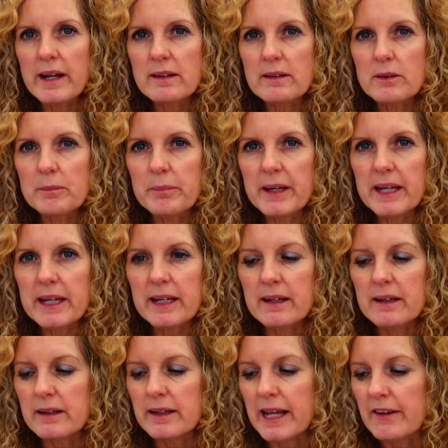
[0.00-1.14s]
could be.
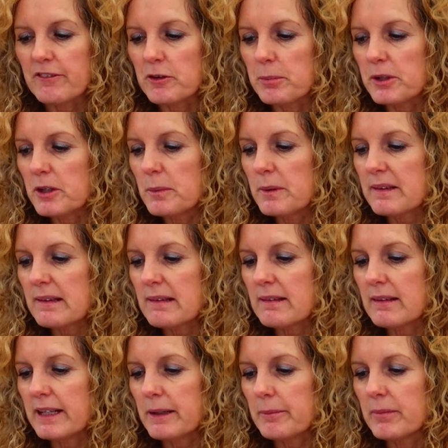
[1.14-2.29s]
Everybody was
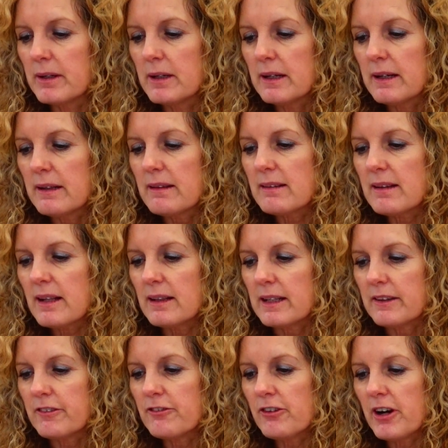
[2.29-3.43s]
asleep. And
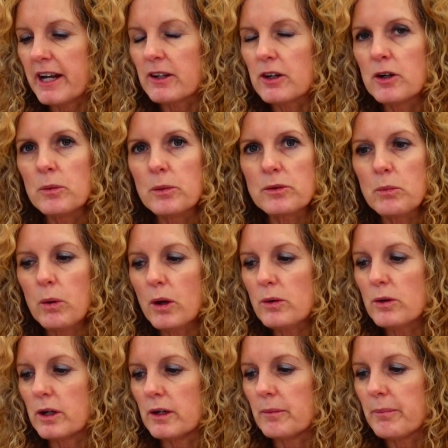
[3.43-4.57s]
suddenly Fred was
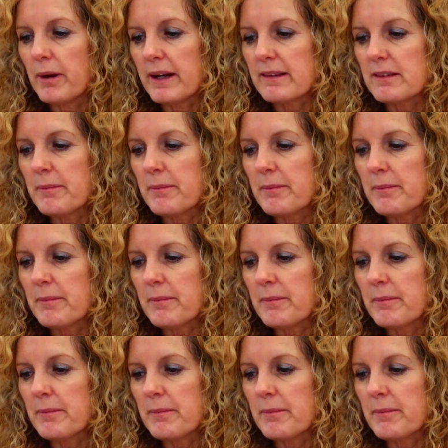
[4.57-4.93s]
awoken by some